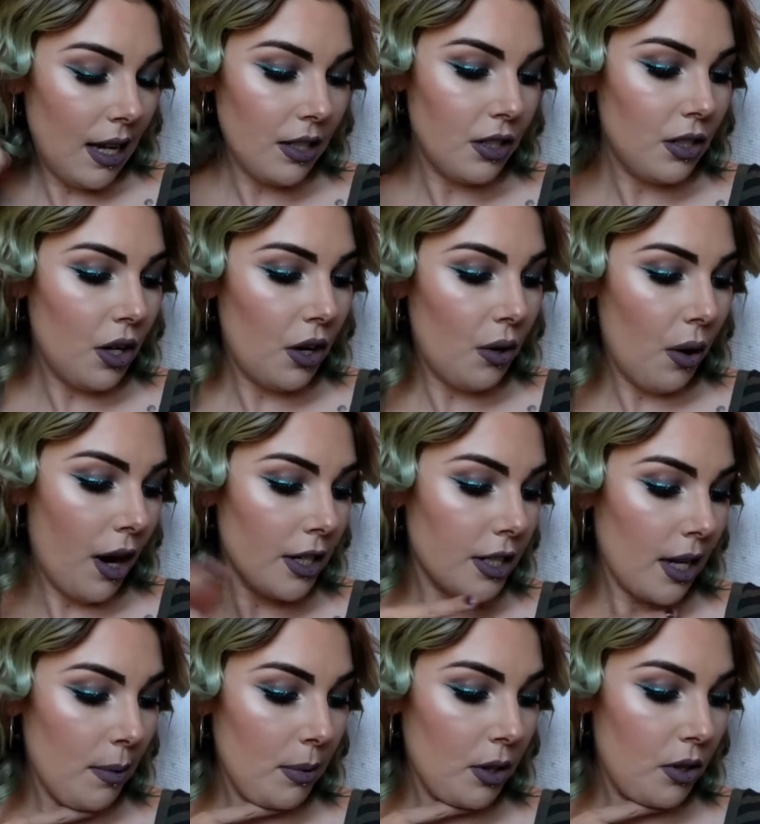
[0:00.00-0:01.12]
has no
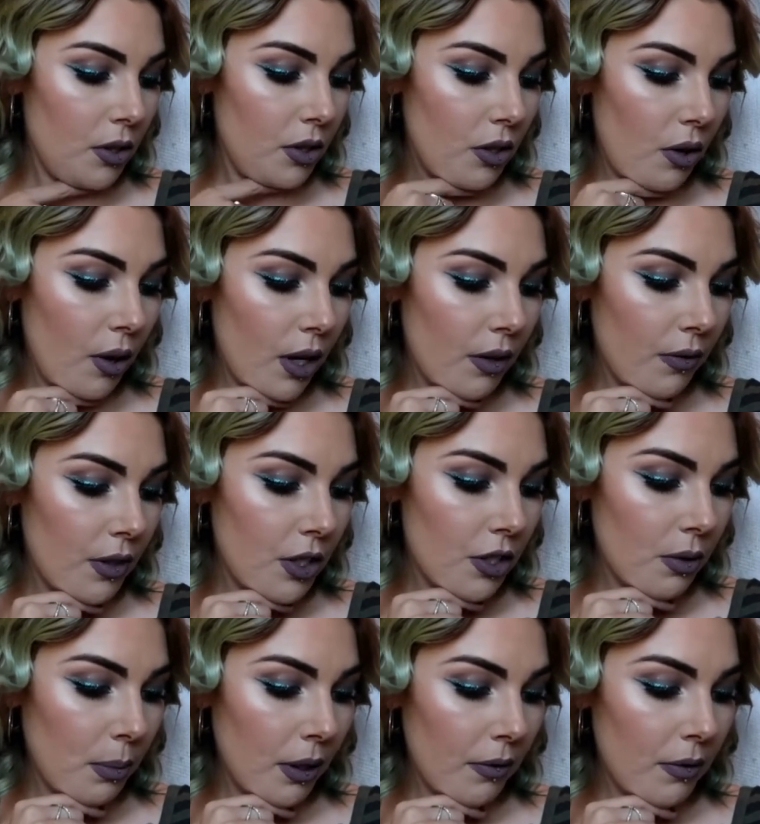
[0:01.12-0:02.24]
harsh chemicals, no
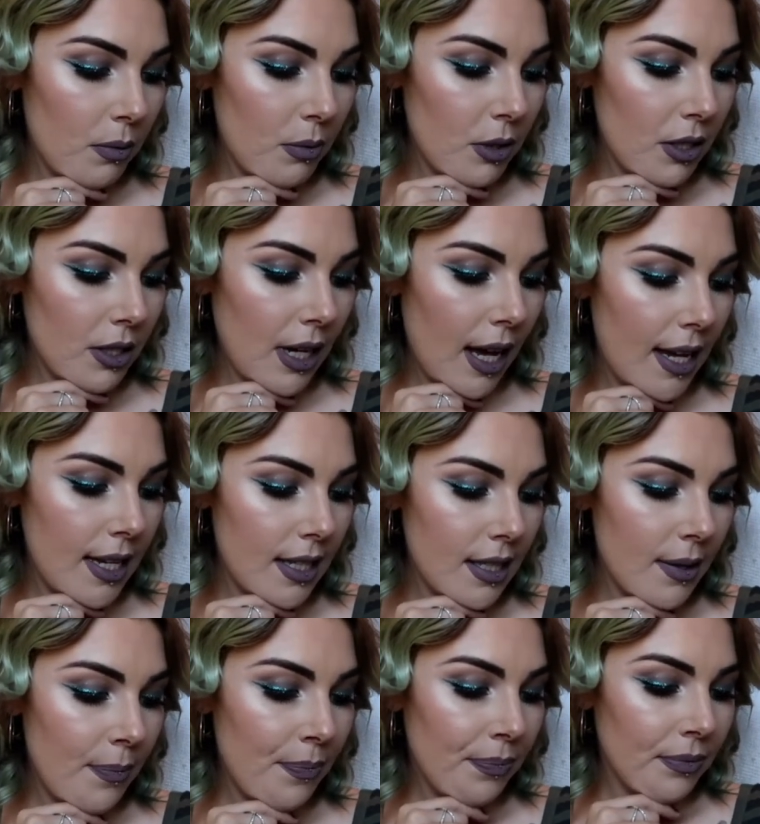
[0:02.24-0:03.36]
artificial perfumes or
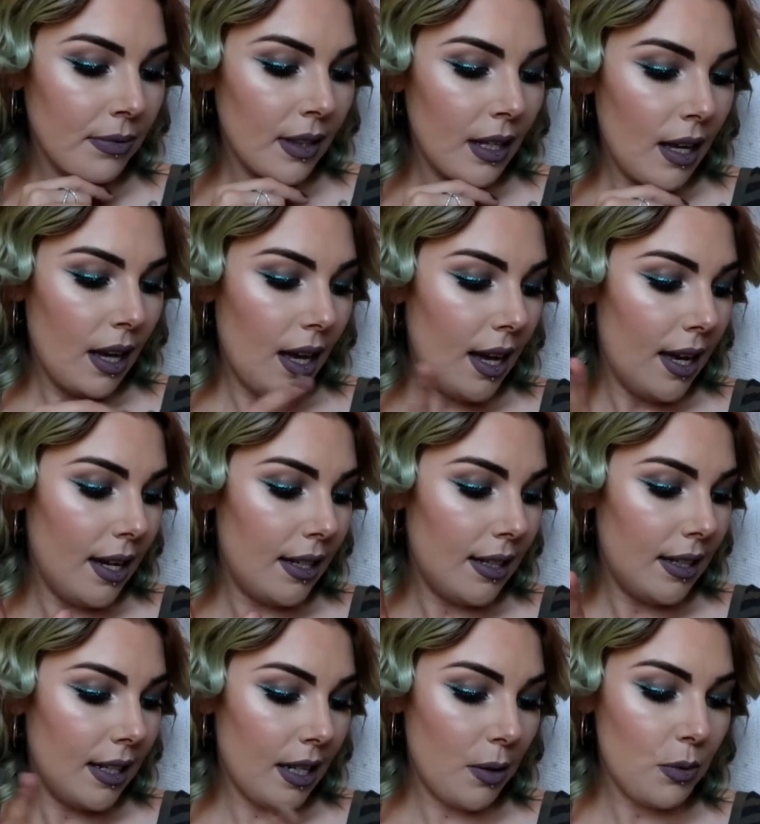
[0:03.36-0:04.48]
dyes,
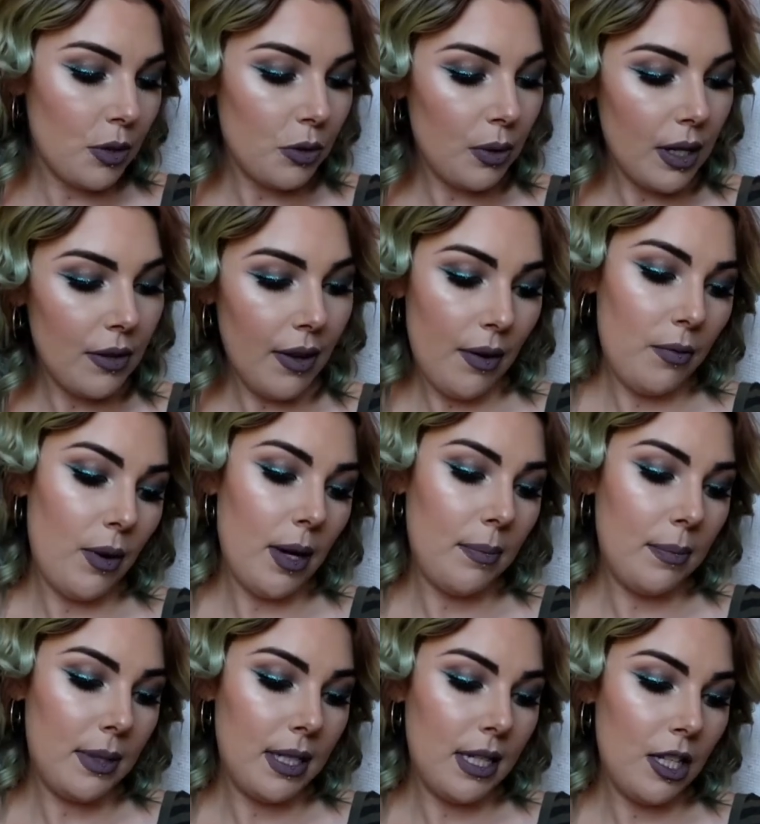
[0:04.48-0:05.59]
and it comes with 25
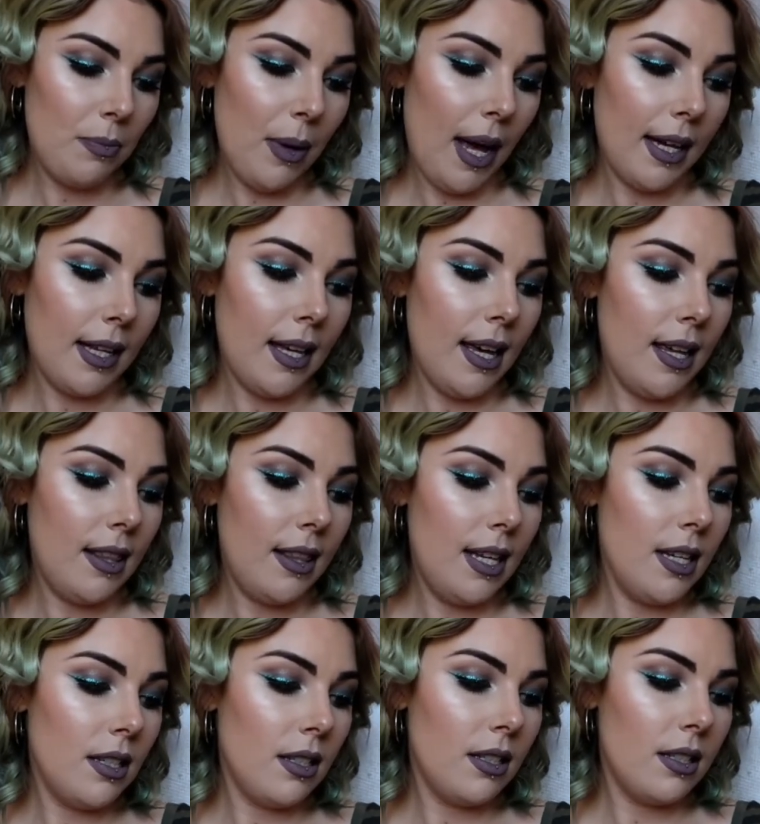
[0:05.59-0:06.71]
wipes each packet. And
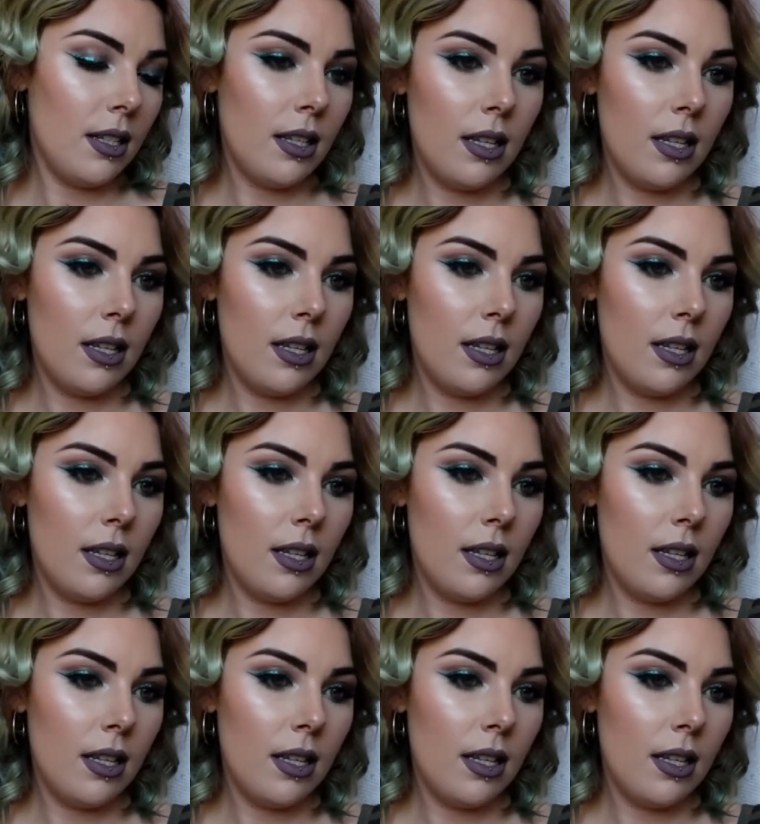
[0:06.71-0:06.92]
this